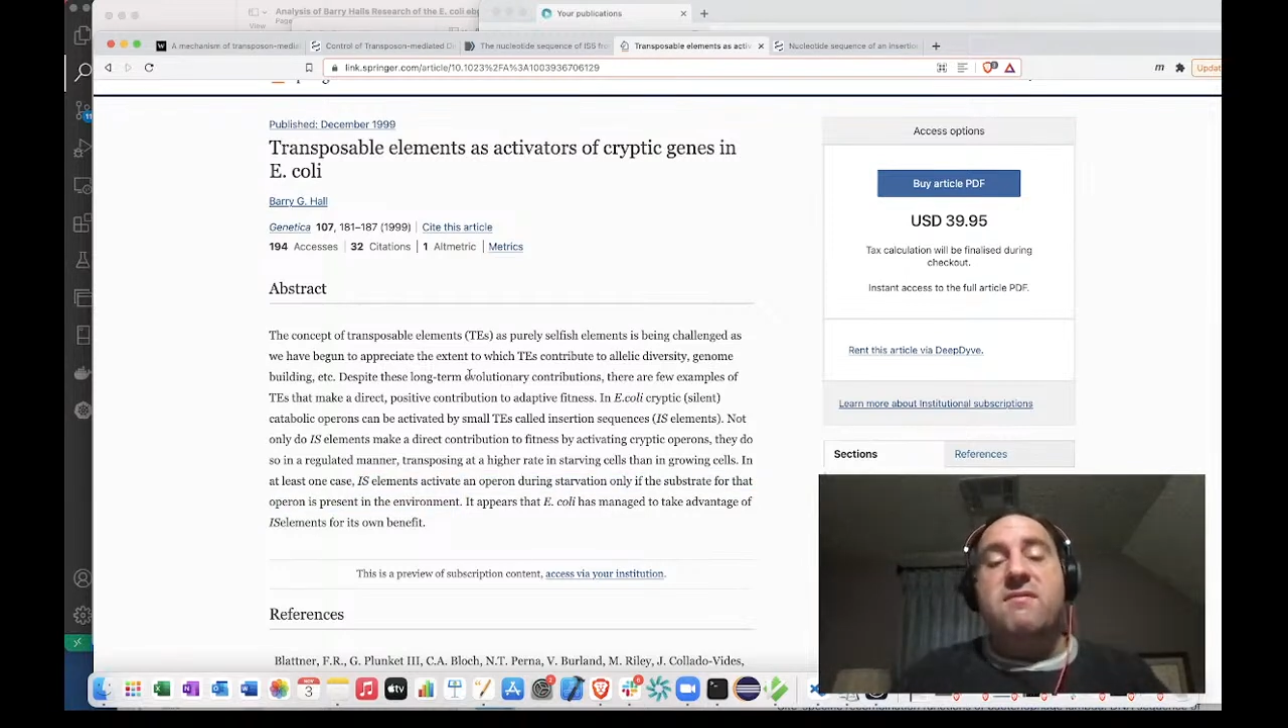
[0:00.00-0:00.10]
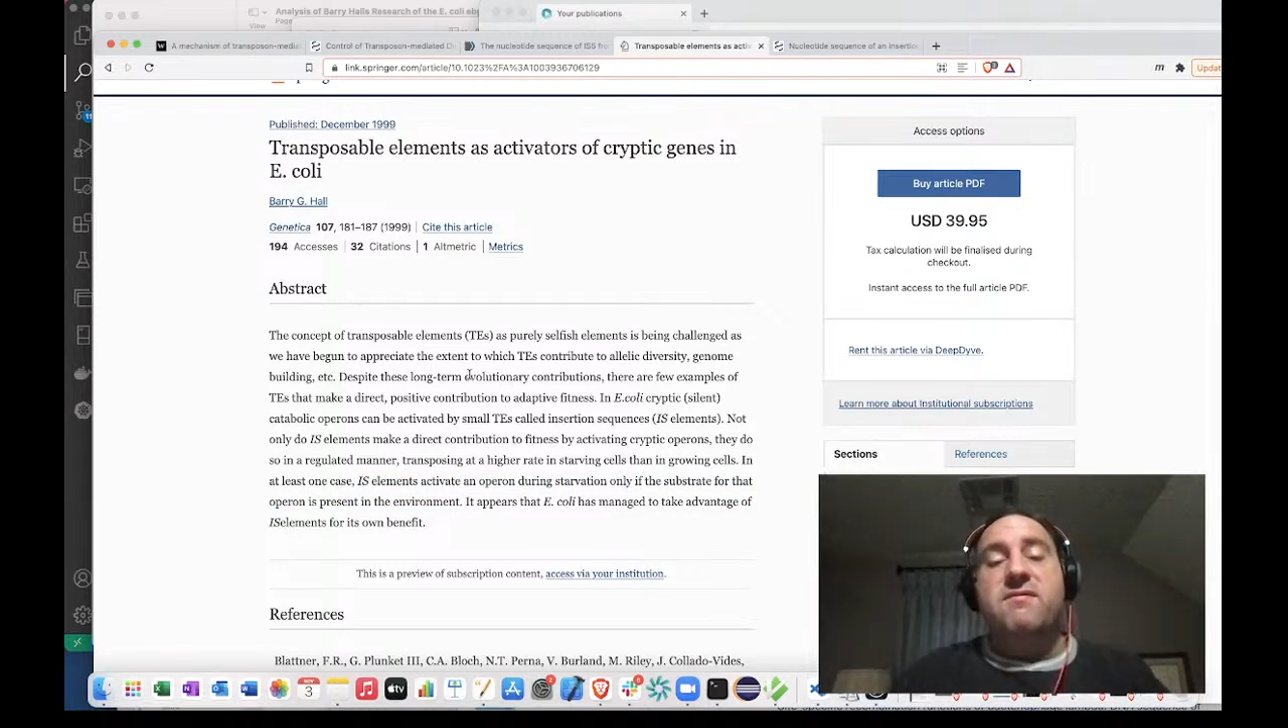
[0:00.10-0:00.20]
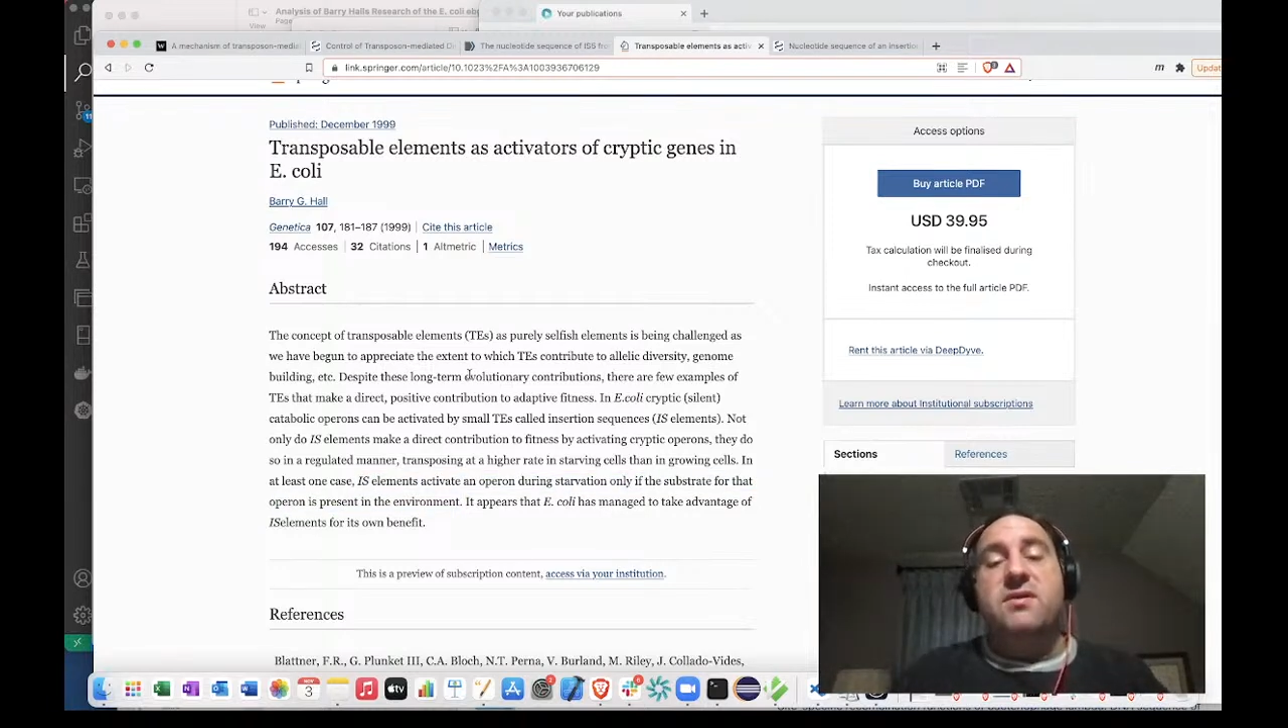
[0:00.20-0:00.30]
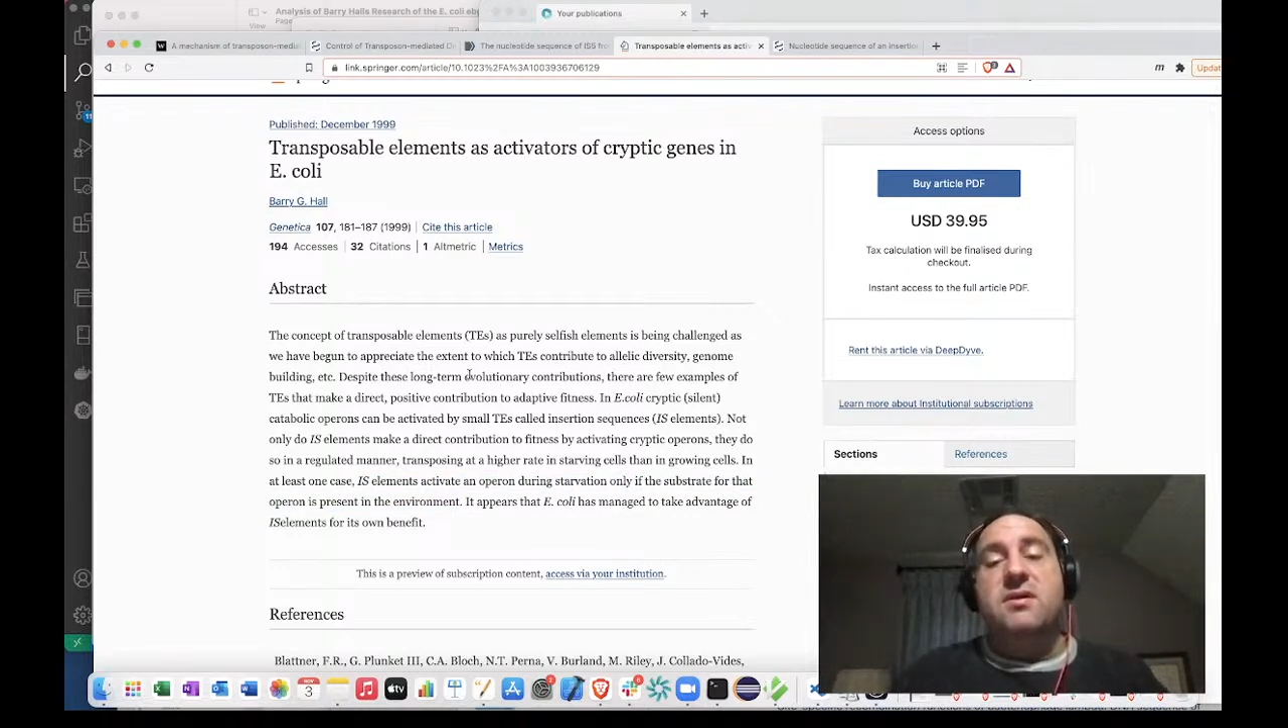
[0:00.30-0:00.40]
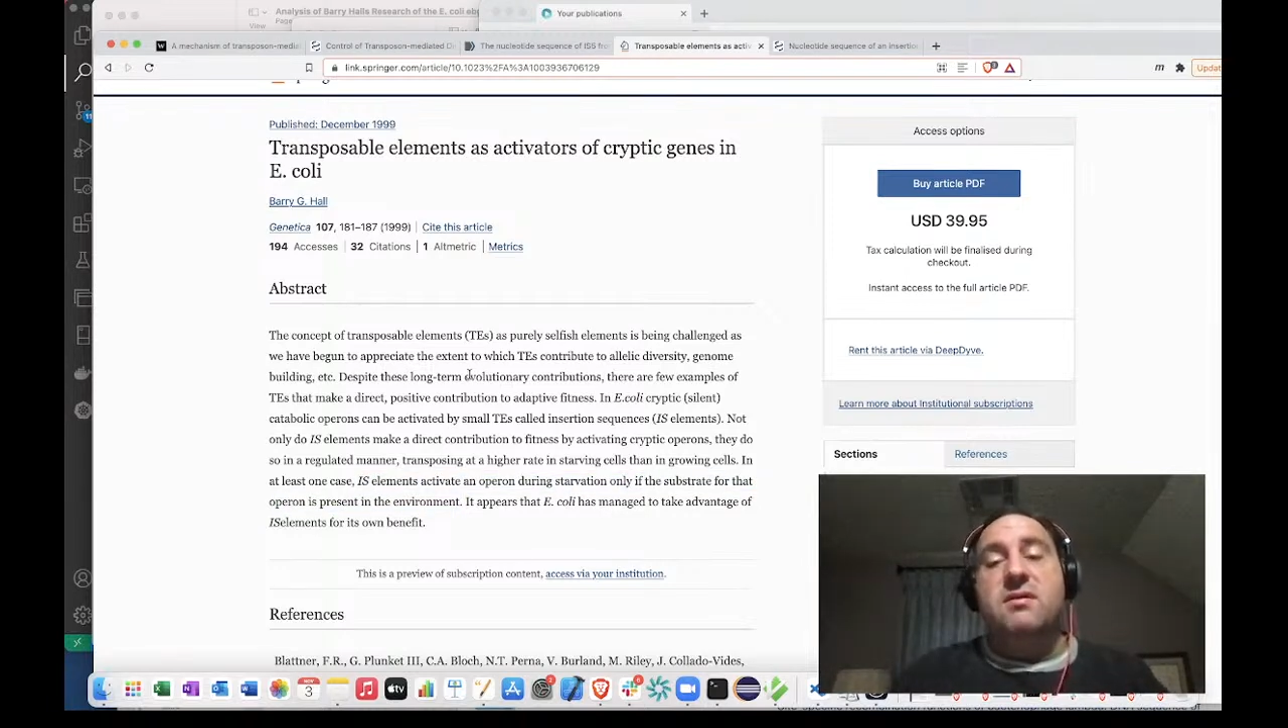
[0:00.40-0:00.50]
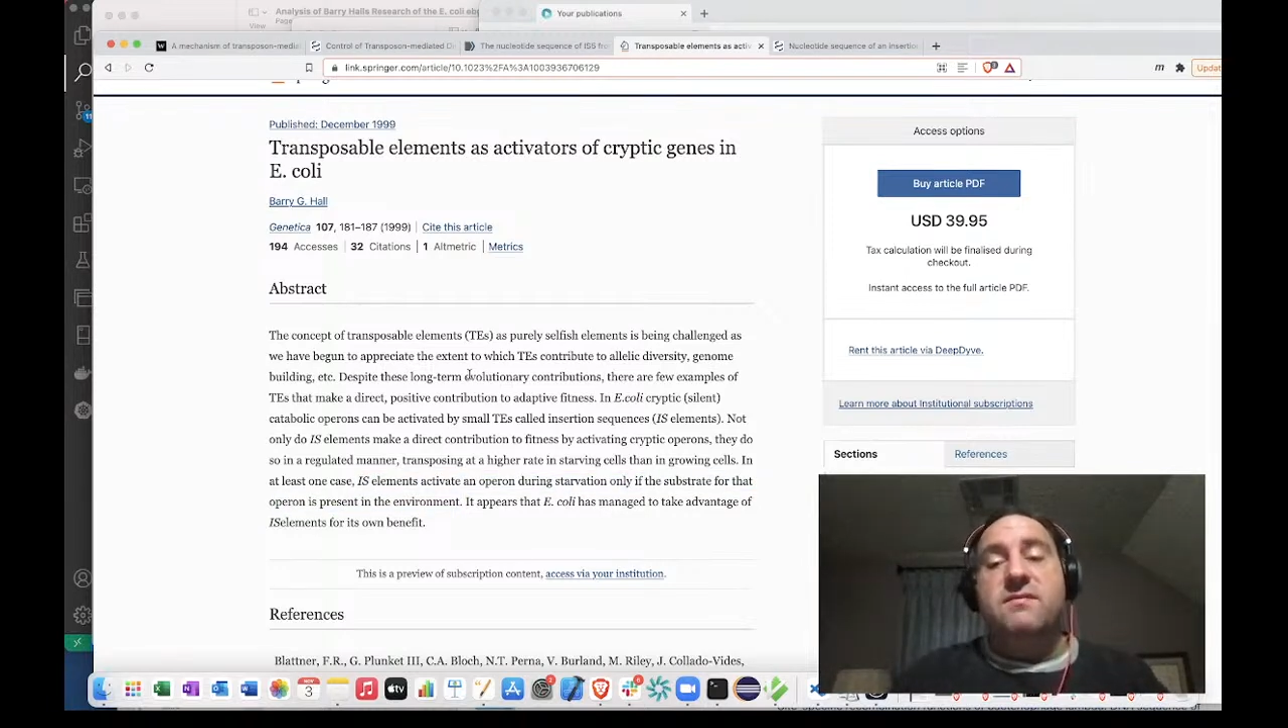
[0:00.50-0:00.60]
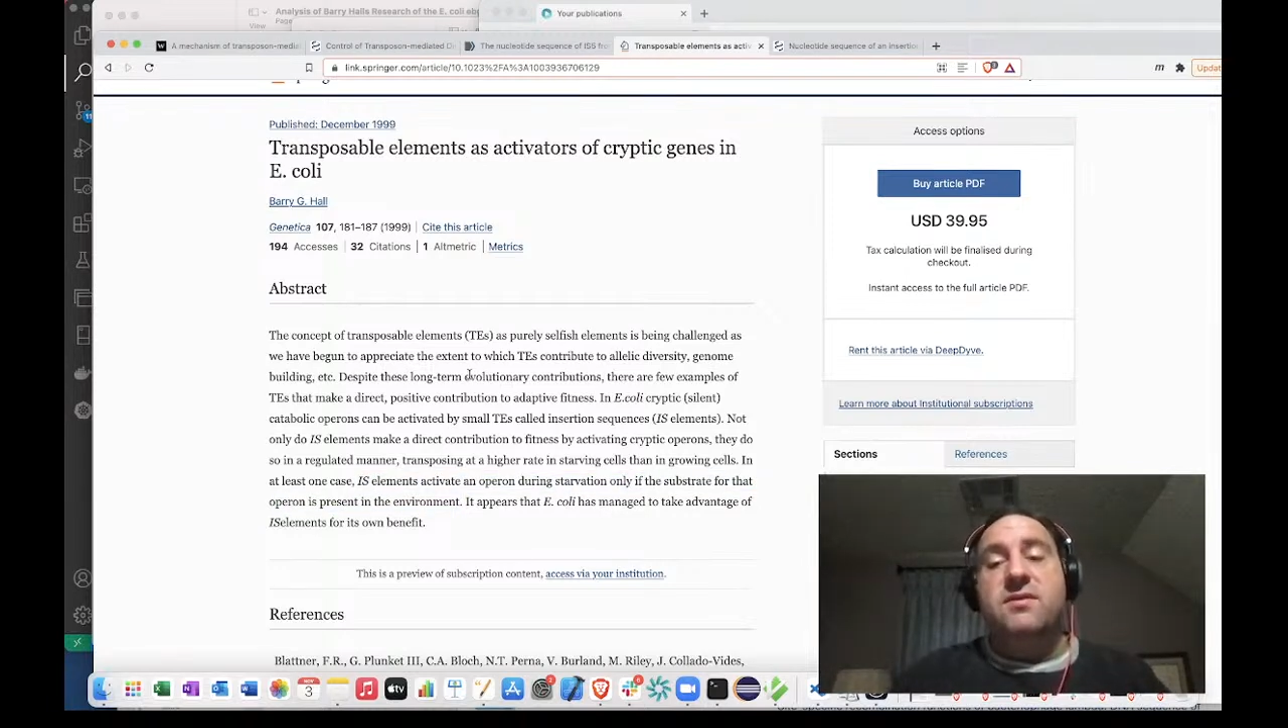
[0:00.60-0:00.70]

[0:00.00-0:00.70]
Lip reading: it for